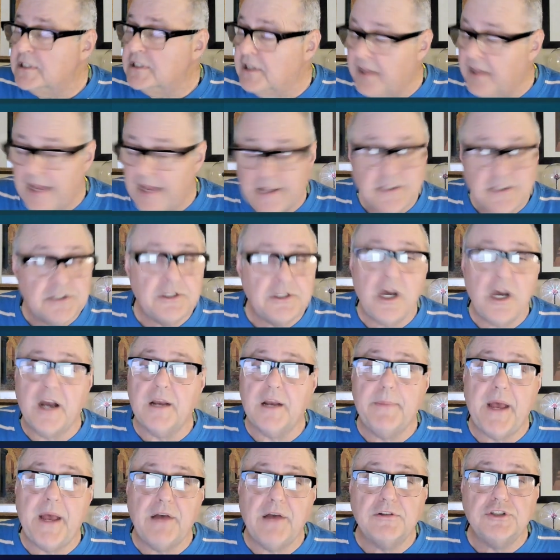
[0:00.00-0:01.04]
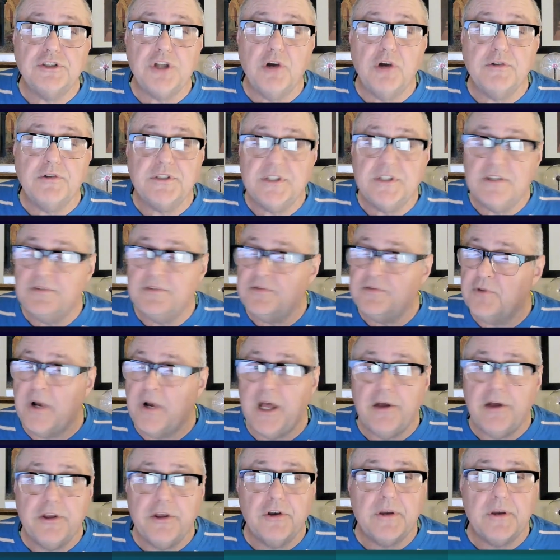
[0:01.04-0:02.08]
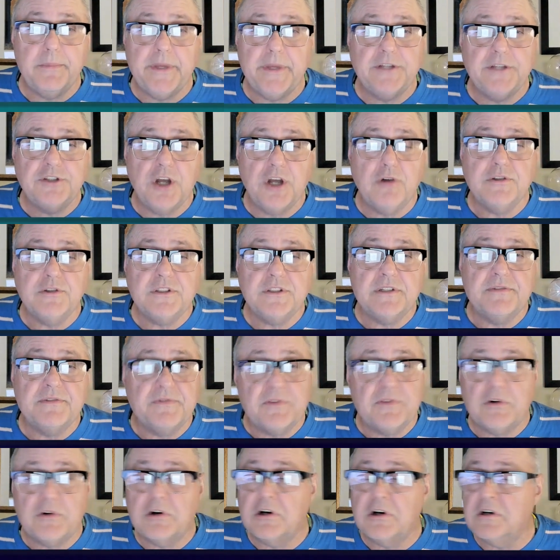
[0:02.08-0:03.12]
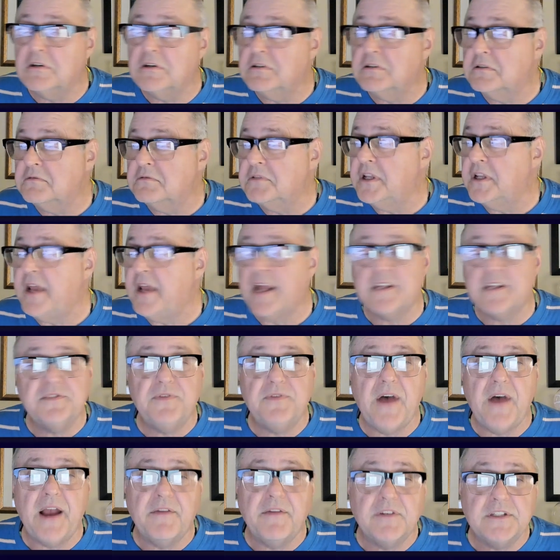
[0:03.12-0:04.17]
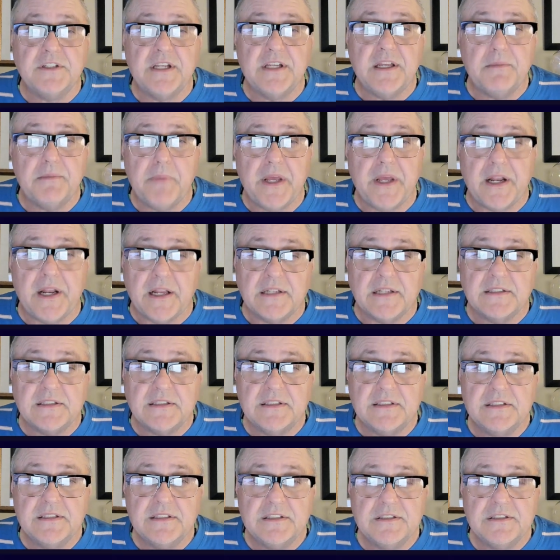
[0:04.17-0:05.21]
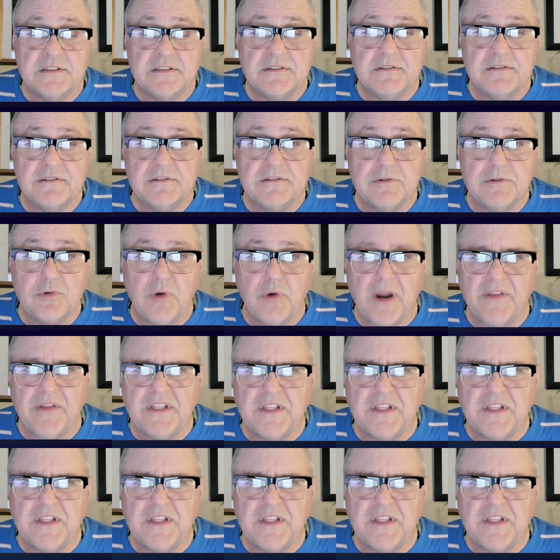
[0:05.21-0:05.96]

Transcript: I like to talk about Joseph. Well, you can be Joseph for the next 5 or 10 minutes, right?